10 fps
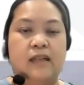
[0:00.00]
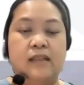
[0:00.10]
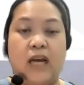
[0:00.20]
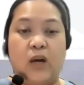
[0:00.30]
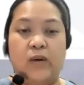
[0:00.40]

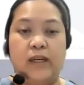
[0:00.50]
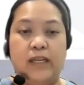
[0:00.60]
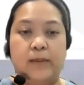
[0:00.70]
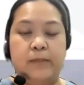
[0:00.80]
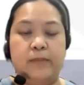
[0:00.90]
Now,
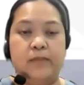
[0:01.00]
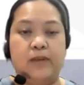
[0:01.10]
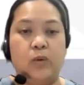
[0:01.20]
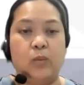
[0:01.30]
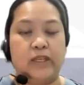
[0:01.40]

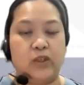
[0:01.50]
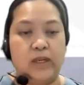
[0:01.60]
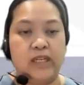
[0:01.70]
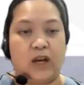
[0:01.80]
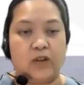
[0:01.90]
when you
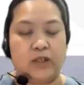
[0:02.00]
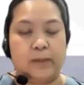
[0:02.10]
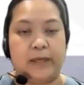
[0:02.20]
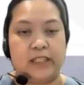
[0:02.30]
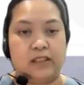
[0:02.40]
encounter a
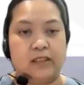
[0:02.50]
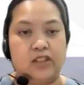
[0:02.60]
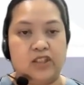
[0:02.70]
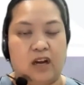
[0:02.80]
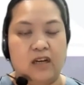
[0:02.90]
patient in
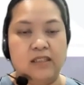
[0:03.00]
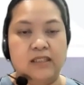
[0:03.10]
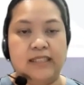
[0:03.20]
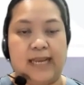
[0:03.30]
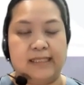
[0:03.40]
shock,
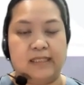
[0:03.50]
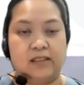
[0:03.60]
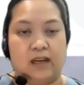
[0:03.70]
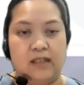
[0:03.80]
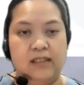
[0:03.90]
chances
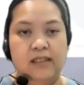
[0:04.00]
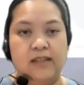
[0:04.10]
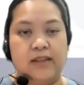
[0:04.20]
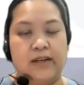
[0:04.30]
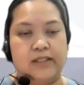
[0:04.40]
are
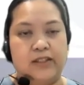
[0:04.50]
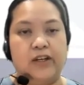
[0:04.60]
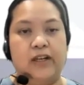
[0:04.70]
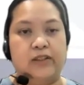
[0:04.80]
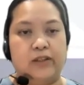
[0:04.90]
there is
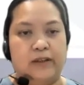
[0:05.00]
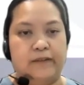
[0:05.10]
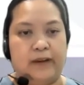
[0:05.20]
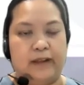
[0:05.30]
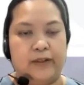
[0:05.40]
circulatory
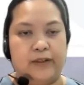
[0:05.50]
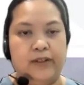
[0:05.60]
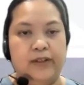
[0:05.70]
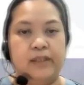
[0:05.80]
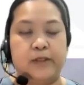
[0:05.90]
failure,
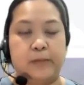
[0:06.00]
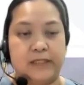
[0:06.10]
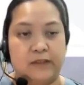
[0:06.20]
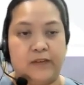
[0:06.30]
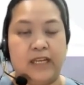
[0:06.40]

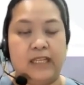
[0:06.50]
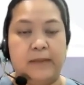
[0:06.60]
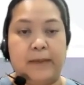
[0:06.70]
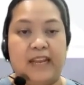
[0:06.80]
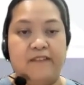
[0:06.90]
specifically
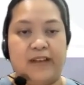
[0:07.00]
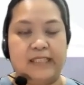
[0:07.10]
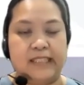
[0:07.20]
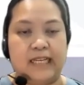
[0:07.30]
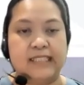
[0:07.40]

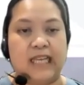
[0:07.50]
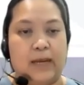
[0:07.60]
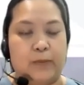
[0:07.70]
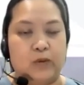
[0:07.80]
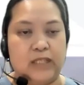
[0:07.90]
manifesting as
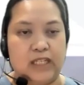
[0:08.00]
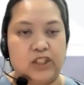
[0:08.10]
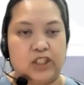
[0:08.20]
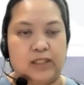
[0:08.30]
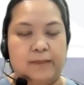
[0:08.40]

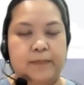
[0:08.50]
hypotension.